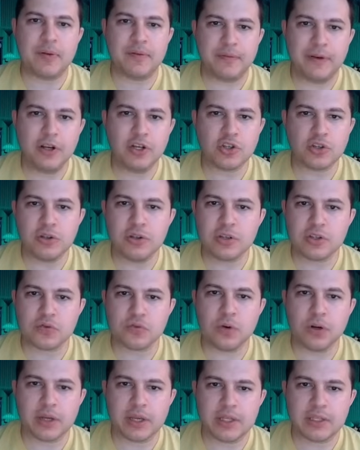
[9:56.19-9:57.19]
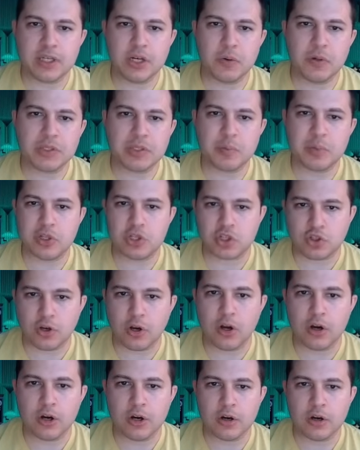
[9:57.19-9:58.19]
eventually this rook is going to be
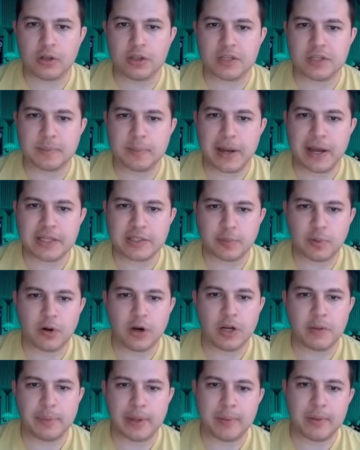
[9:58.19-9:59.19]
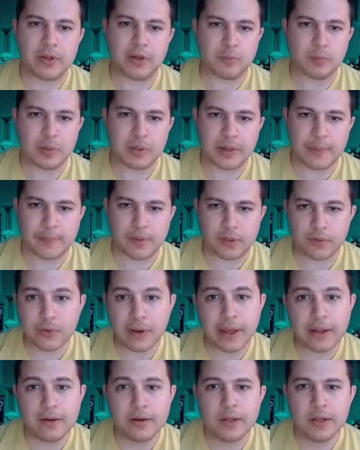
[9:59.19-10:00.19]
stronger and this passed pawn maybe could become a
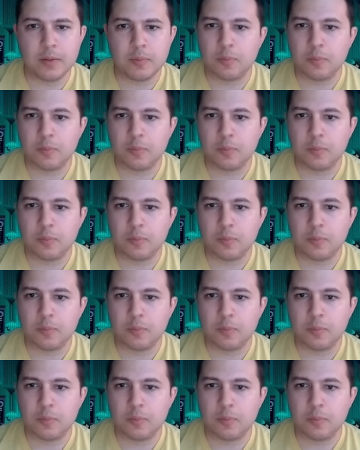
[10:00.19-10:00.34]
threat.